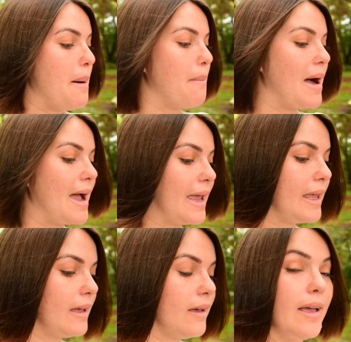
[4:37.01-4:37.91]

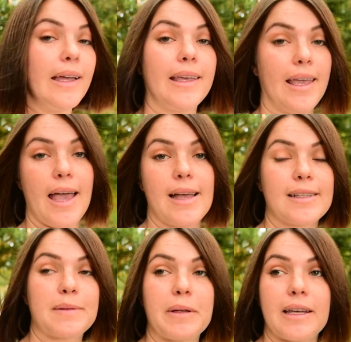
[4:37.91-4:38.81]
My
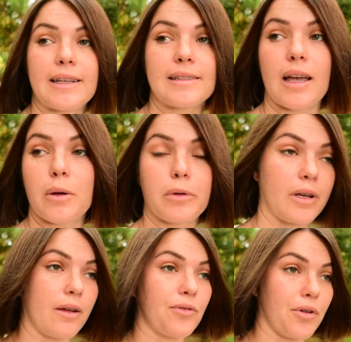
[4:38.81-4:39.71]
guess, because I will
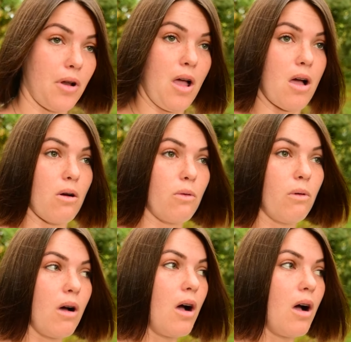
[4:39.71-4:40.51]
never know,